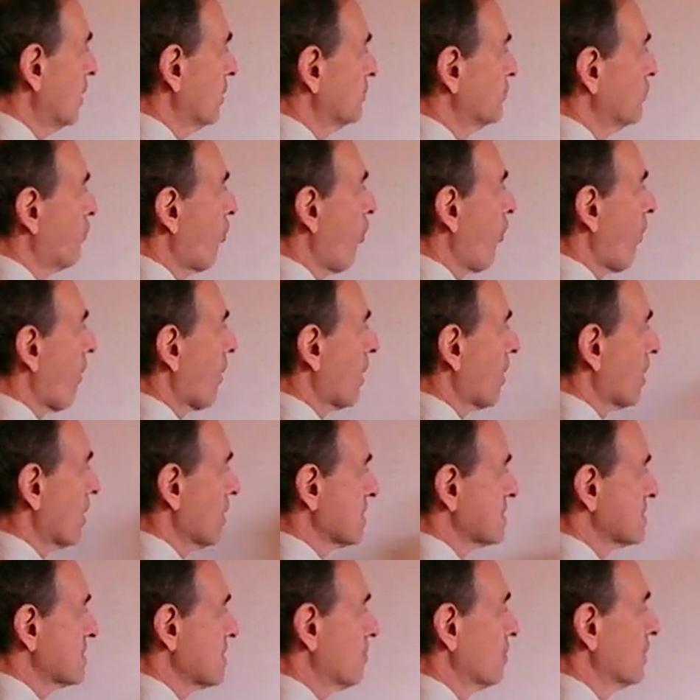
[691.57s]
for
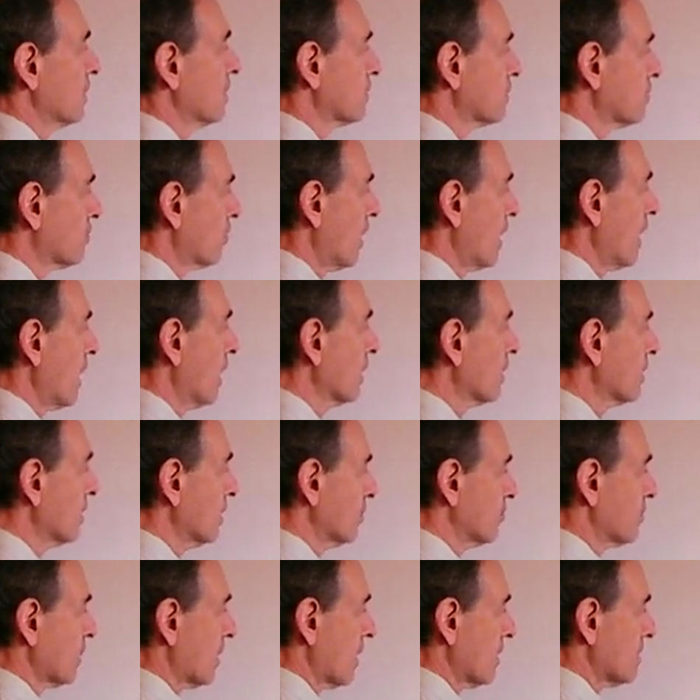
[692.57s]
similar triangle,
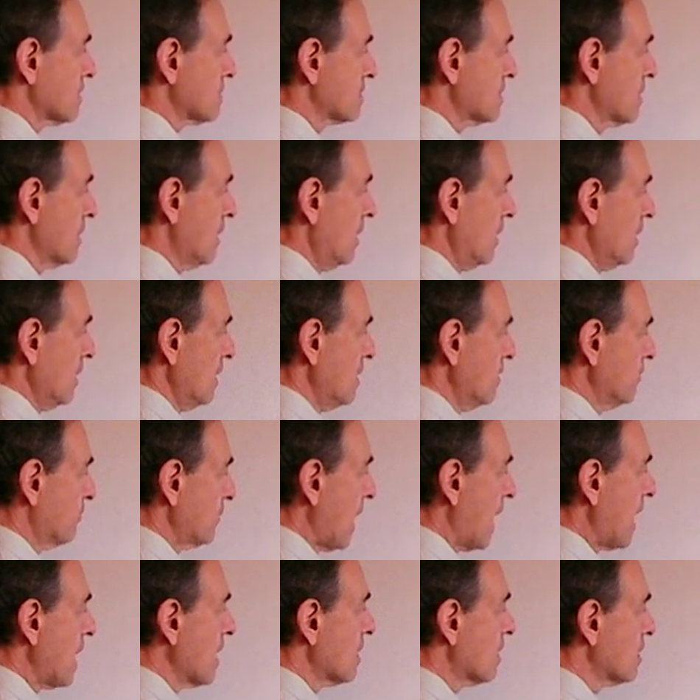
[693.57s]
because if
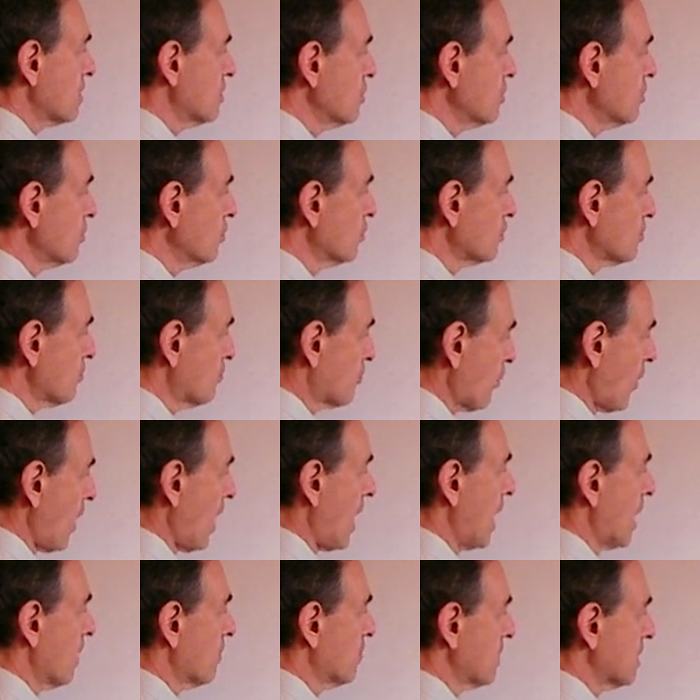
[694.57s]
A Q
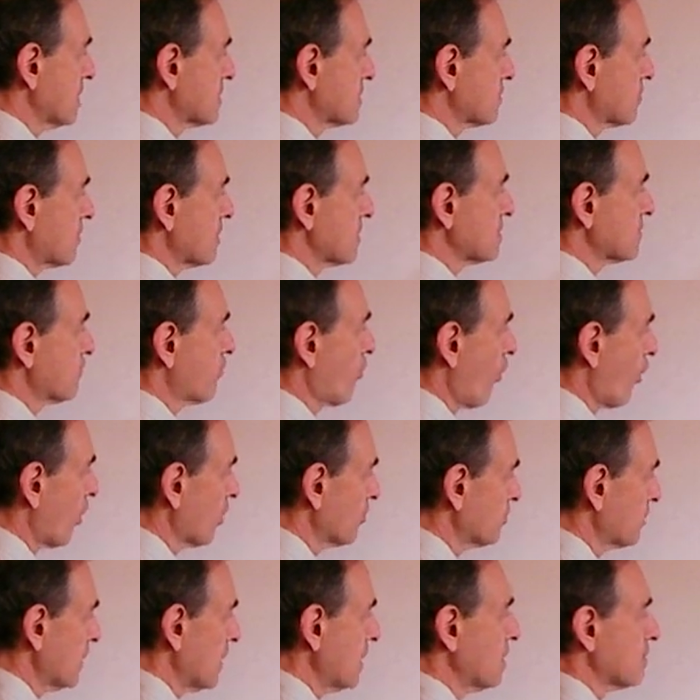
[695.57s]
prime is
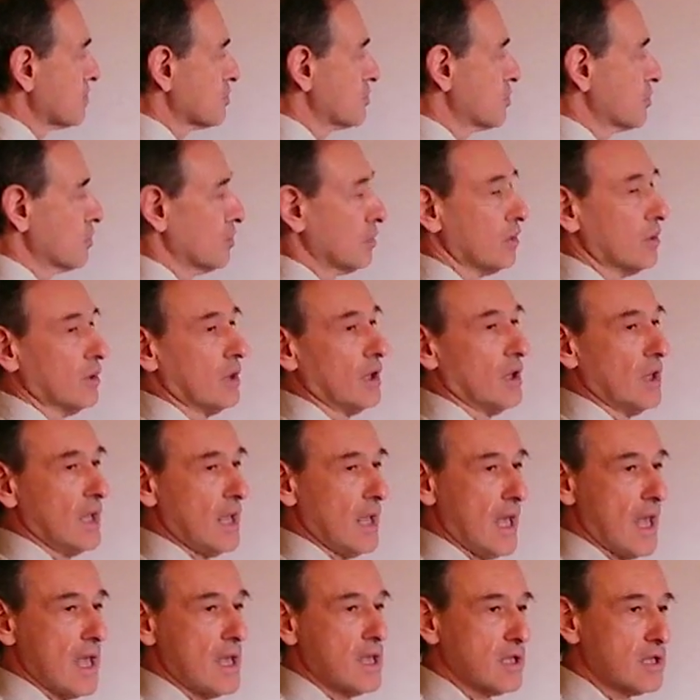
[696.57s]
transformed into
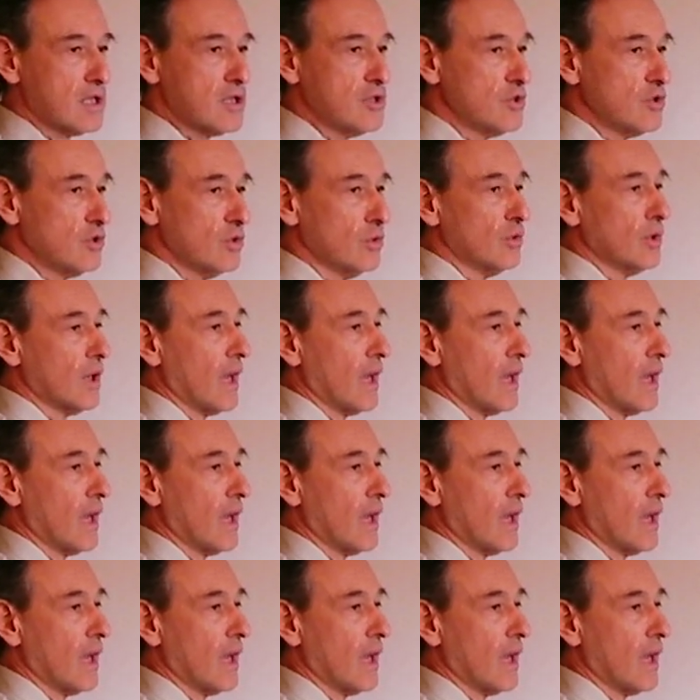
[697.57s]
A Q,